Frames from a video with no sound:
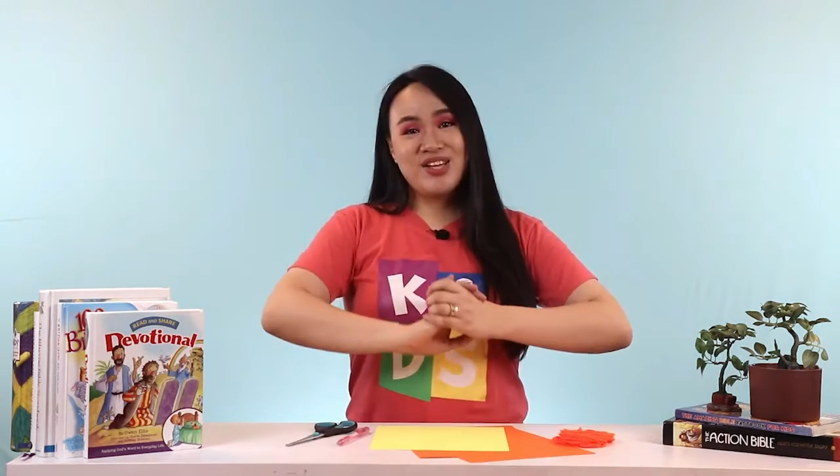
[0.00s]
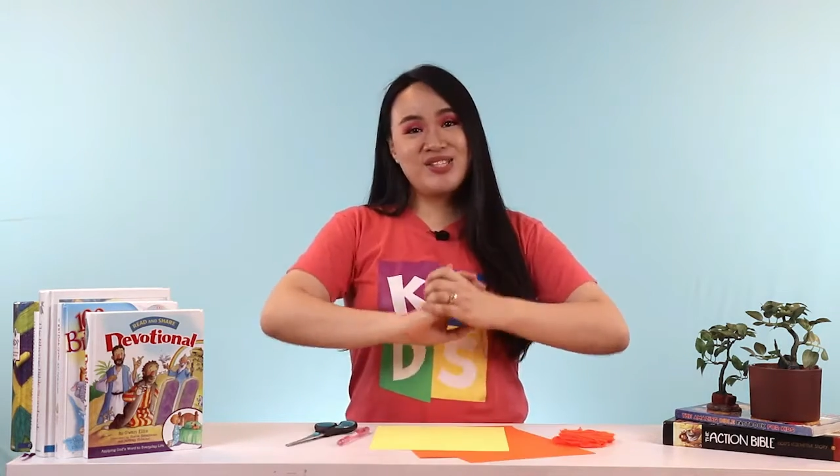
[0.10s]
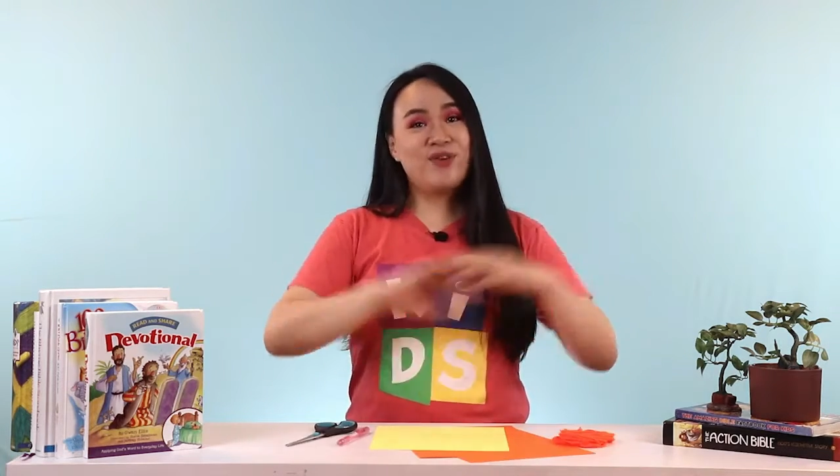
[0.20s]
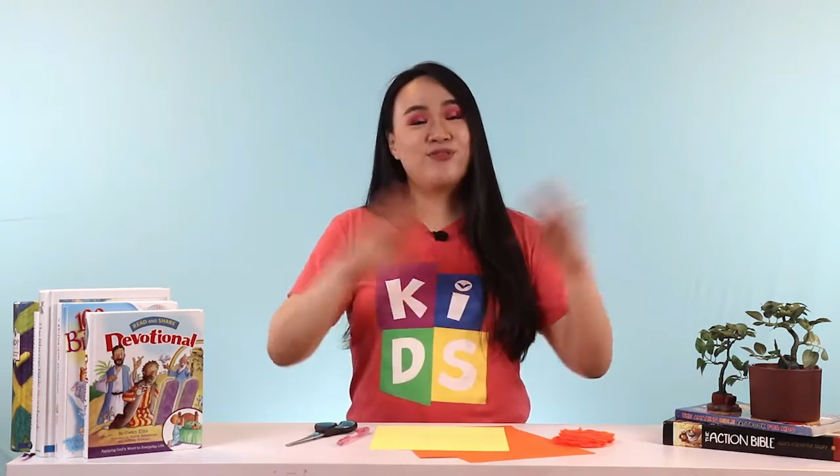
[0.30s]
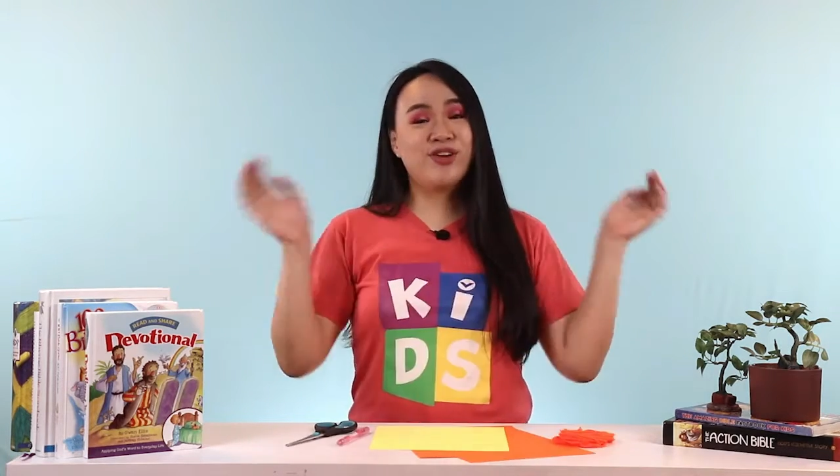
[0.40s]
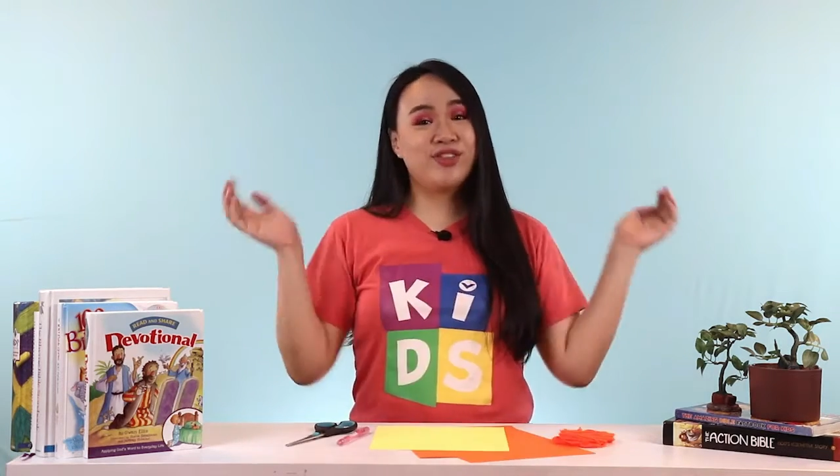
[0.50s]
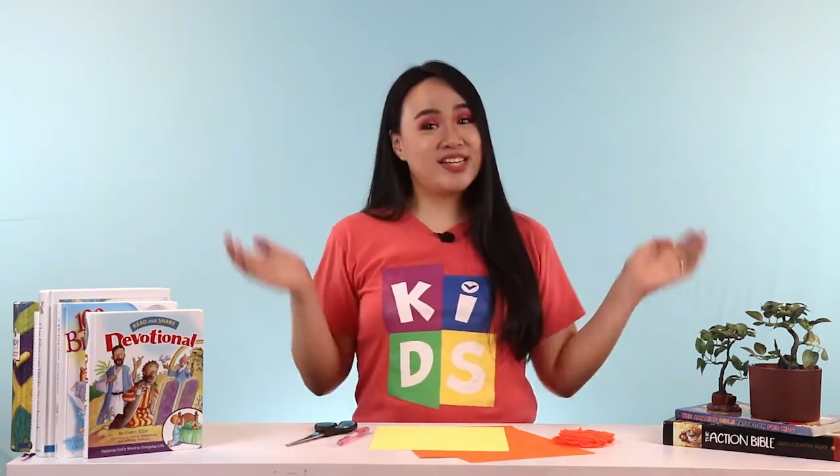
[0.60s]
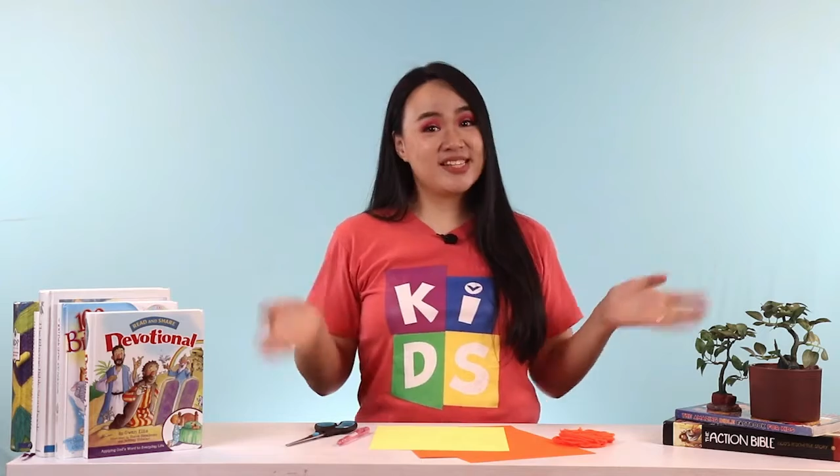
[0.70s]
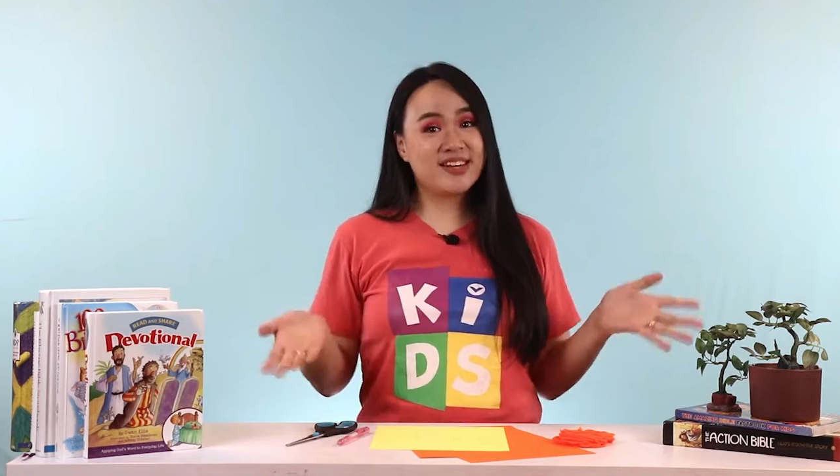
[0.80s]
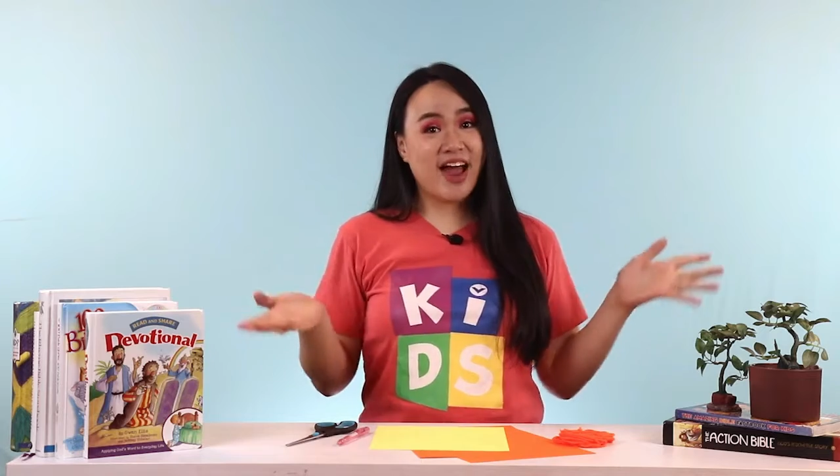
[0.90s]
So for
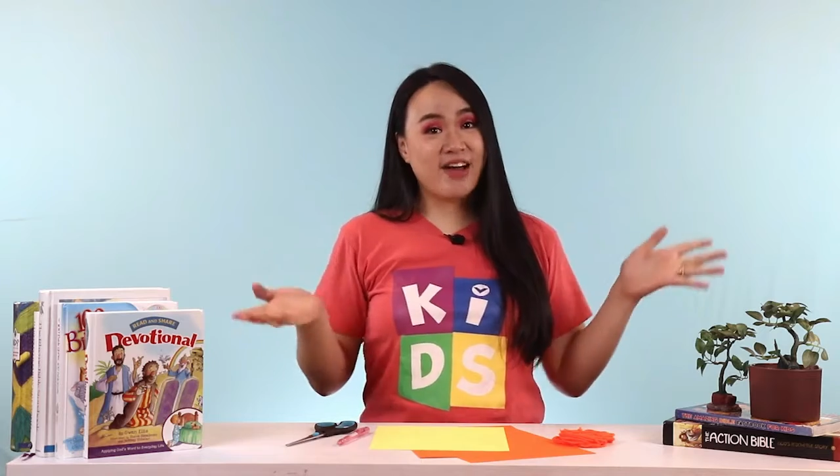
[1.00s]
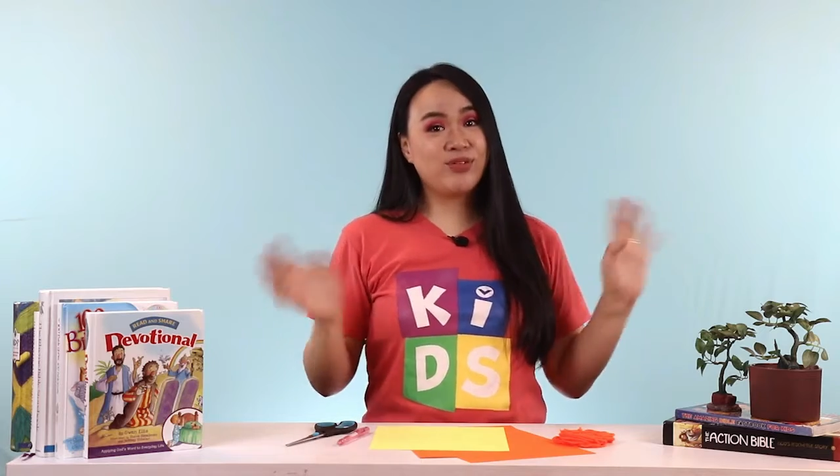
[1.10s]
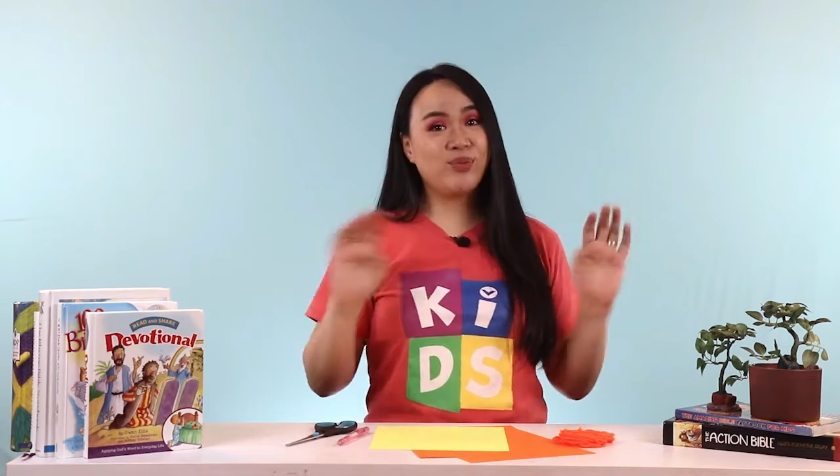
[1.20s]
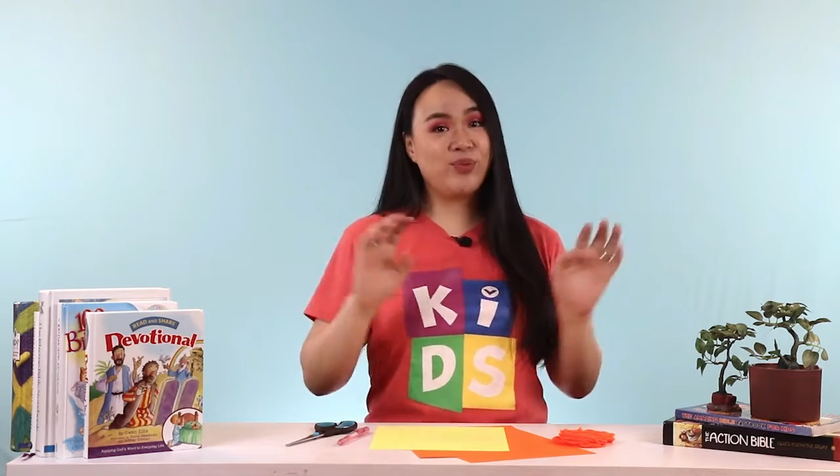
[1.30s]
this craft,